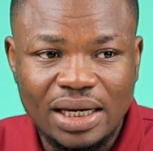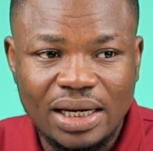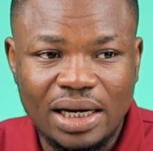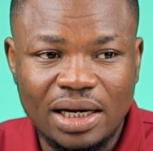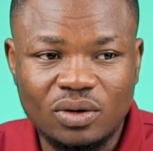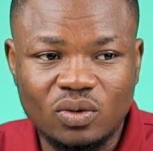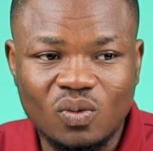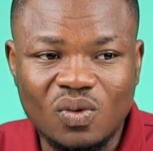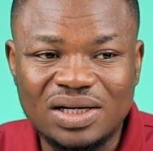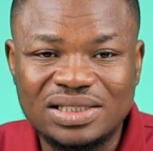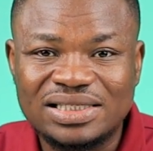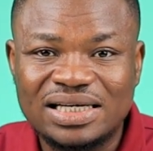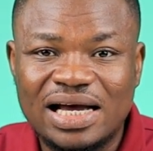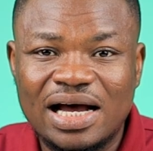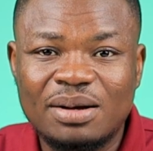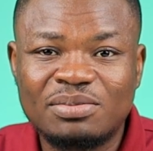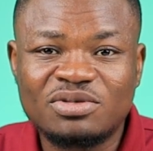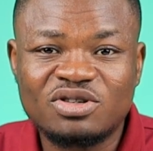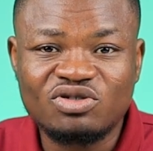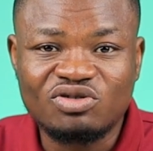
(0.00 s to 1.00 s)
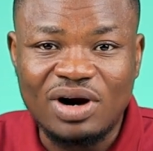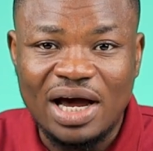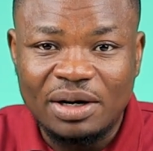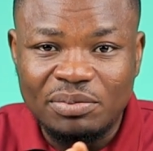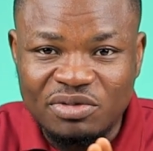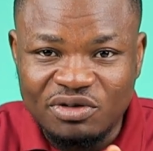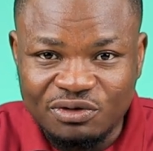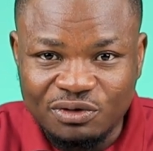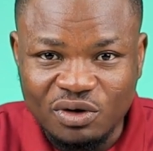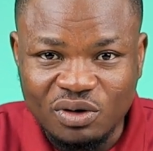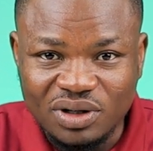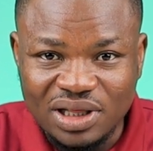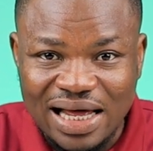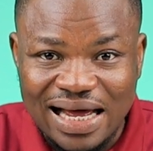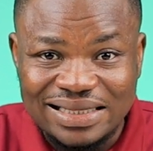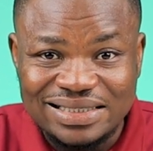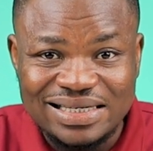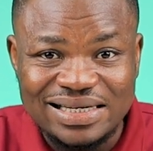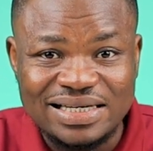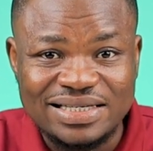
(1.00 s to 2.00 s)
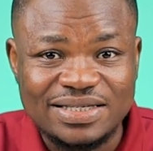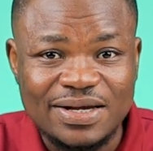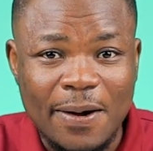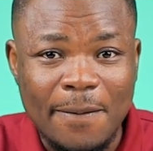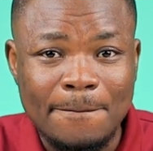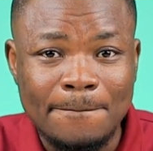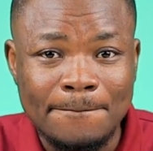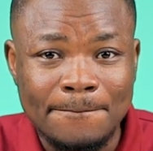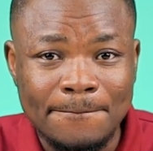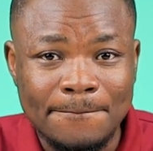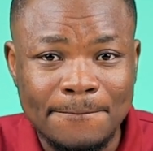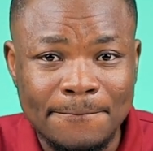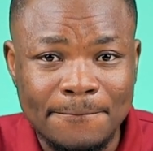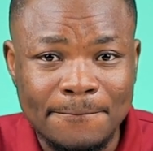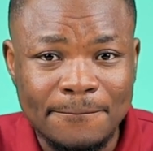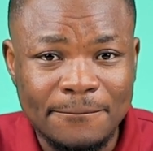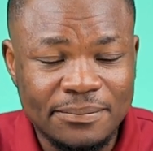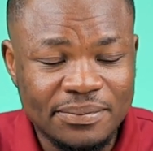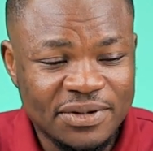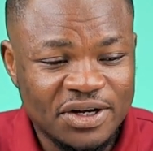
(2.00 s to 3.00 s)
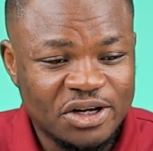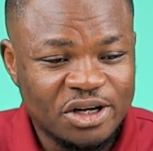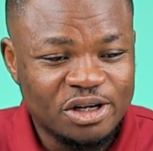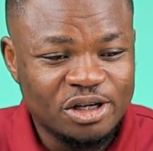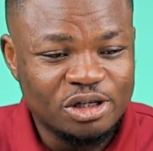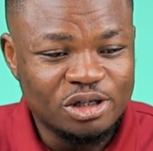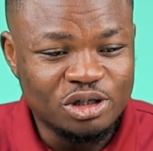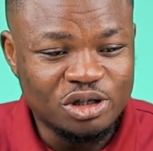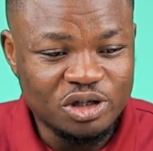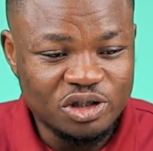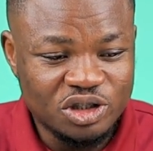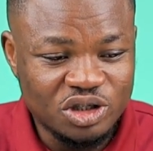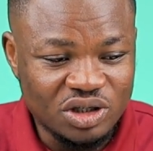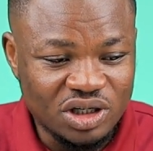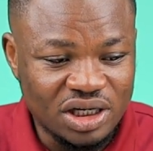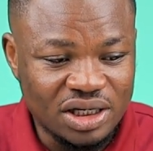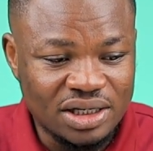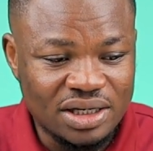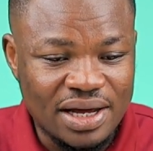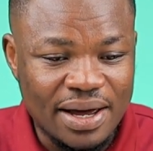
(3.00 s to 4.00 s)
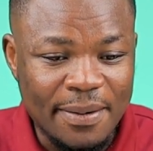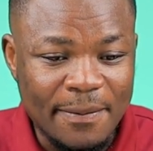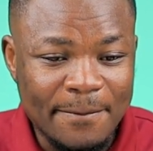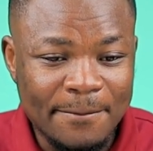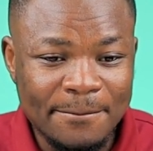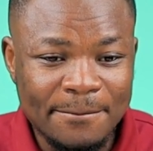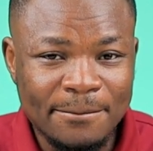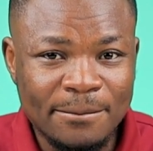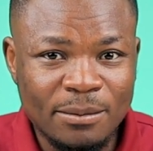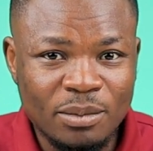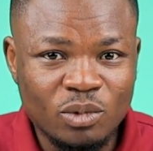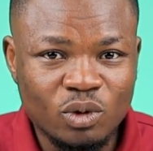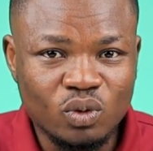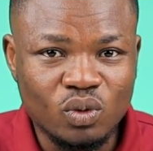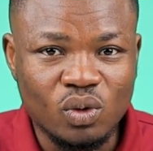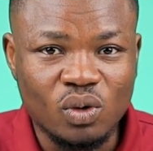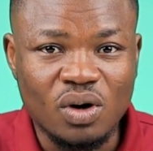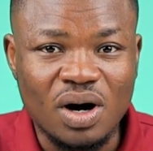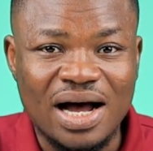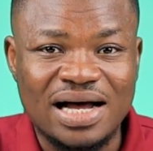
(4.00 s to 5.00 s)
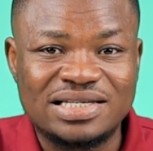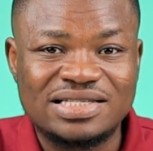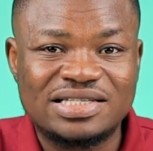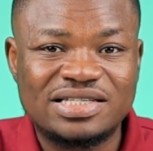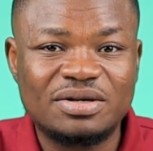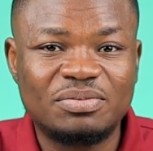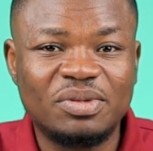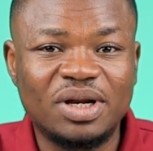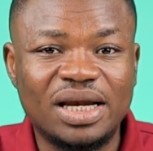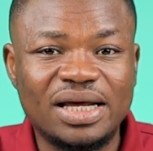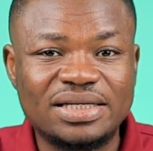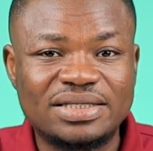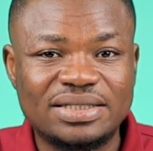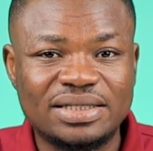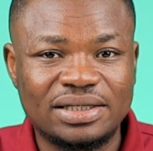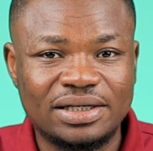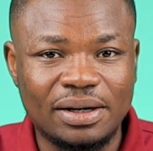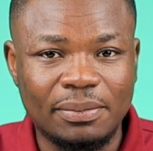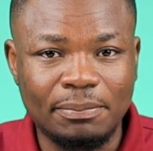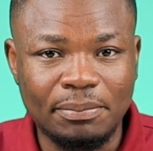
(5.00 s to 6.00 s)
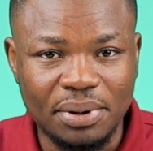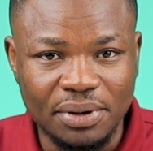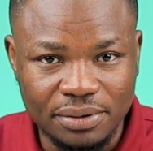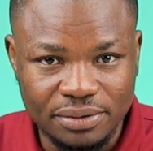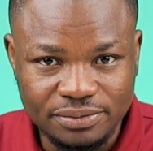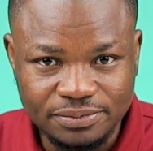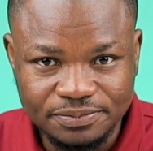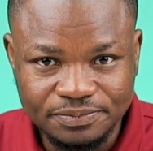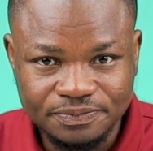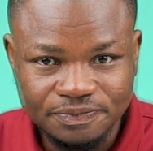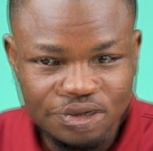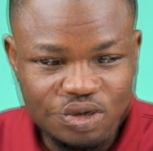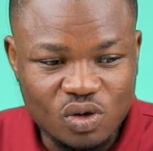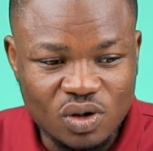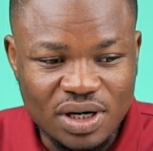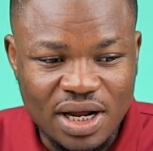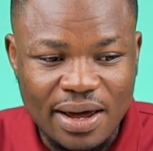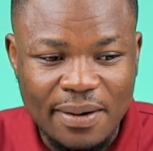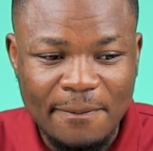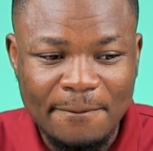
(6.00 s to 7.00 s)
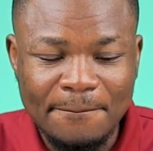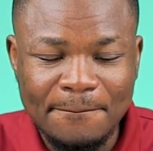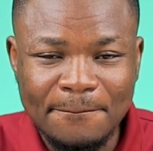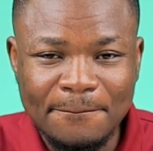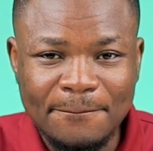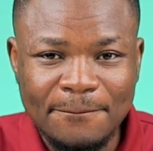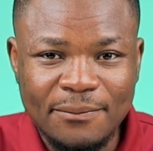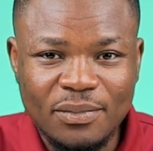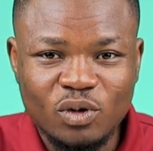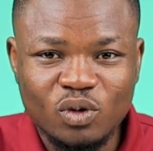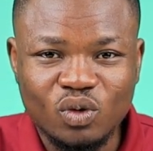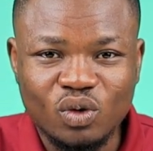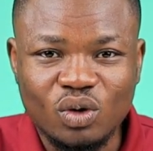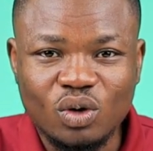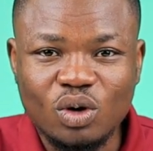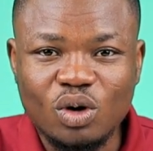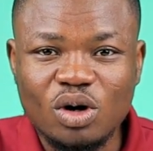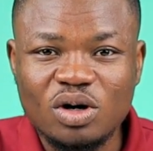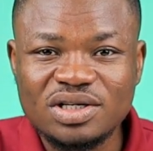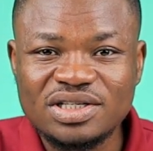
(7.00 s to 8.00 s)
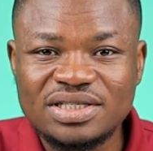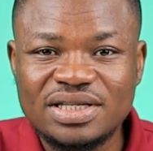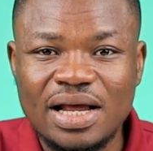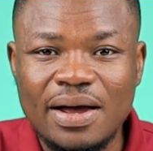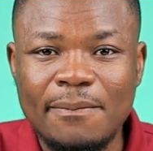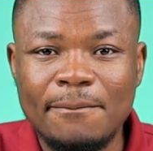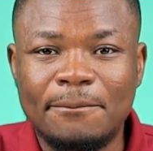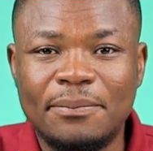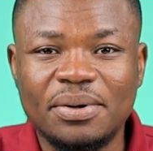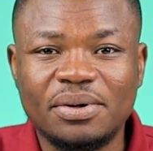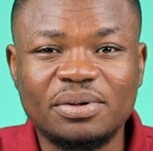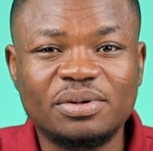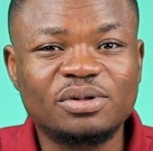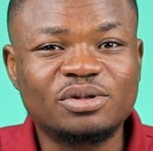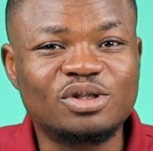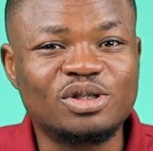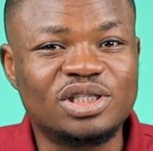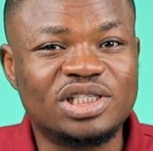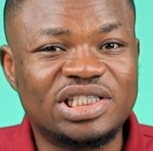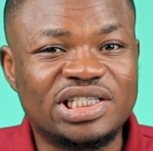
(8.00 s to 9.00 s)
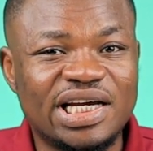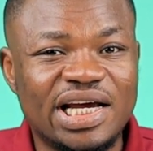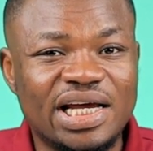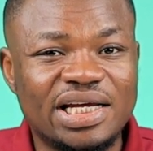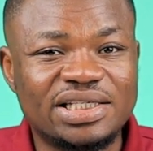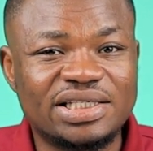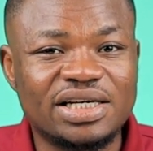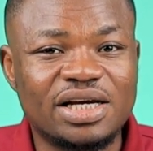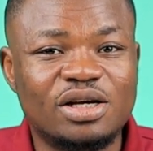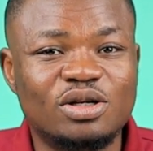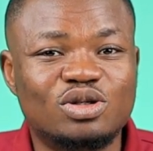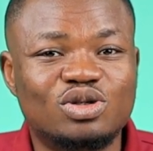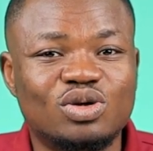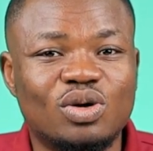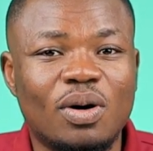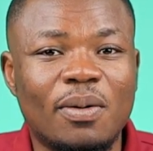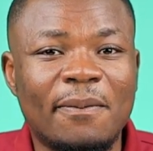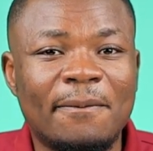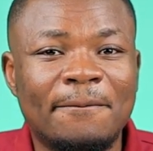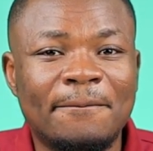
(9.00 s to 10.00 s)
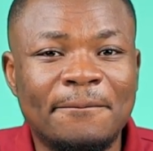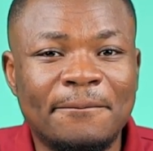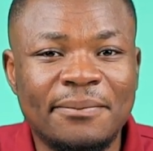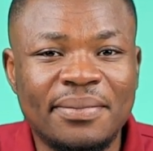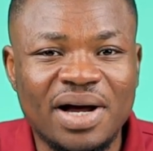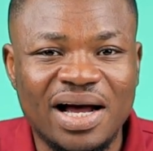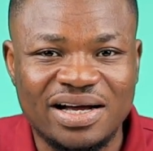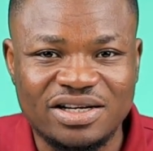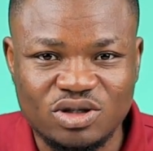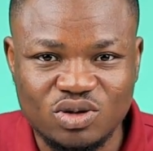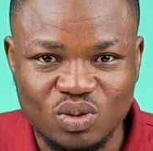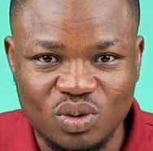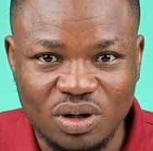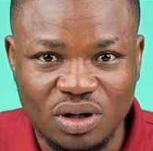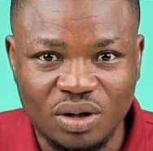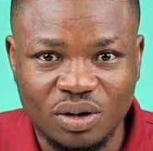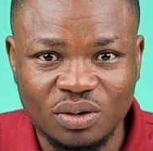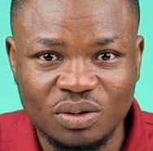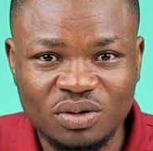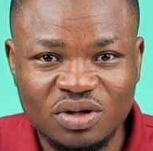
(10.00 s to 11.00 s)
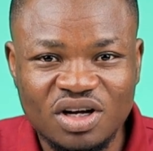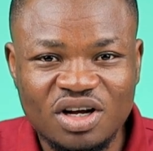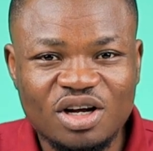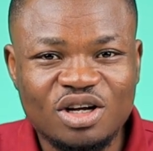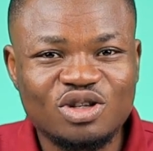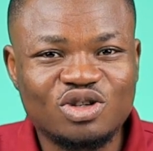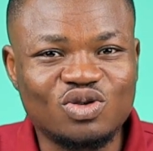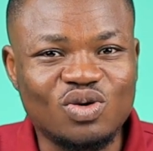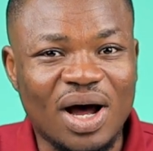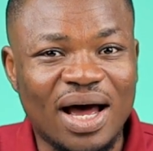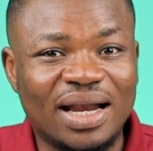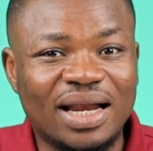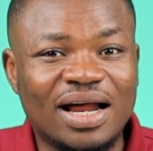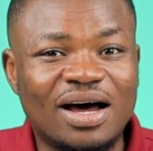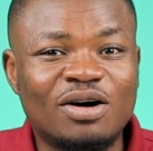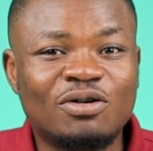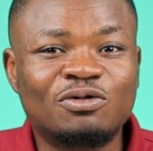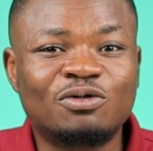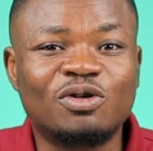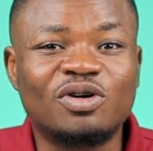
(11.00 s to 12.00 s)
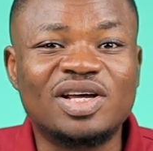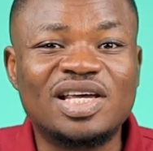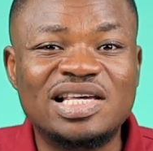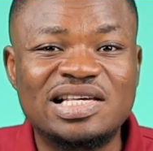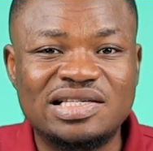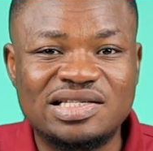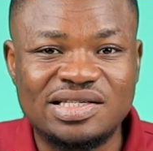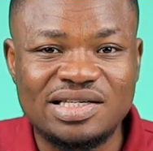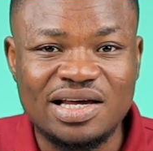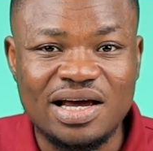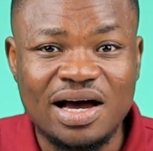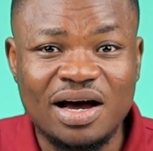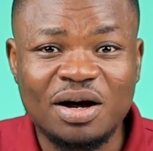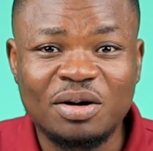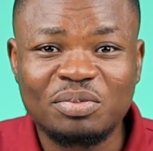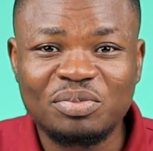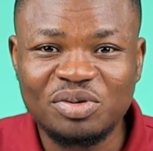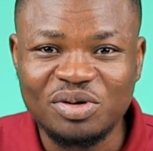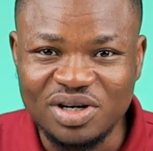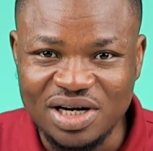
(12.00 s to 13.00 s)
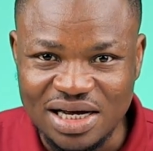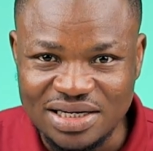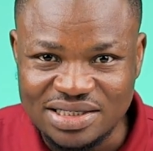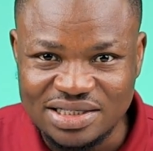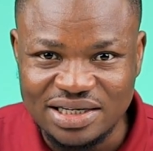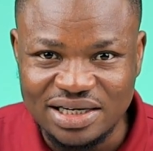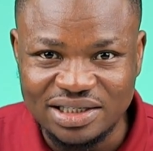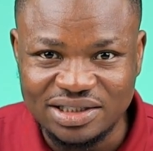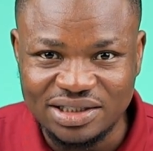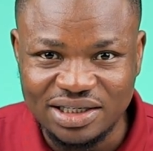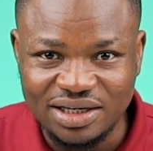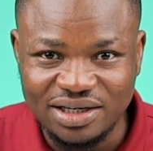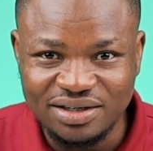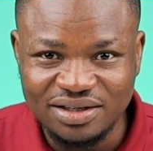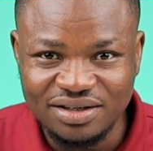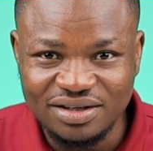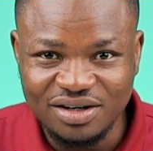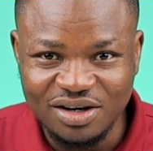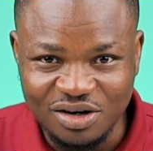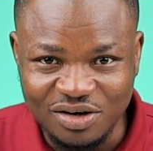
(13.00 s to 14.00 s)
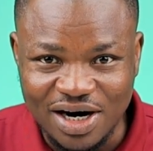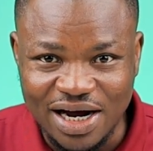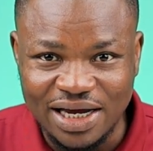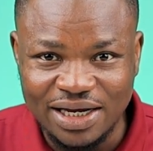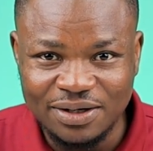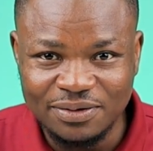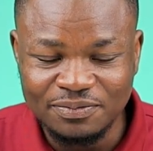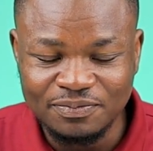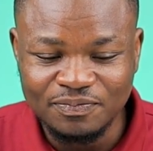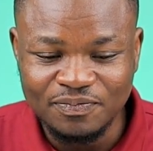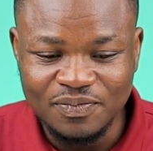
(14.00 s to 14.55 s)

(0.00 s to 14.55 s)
and what comes right before that is usually the will assimilate the b. So the will cause the b to change into as well to allow for easier pronunciation. All right,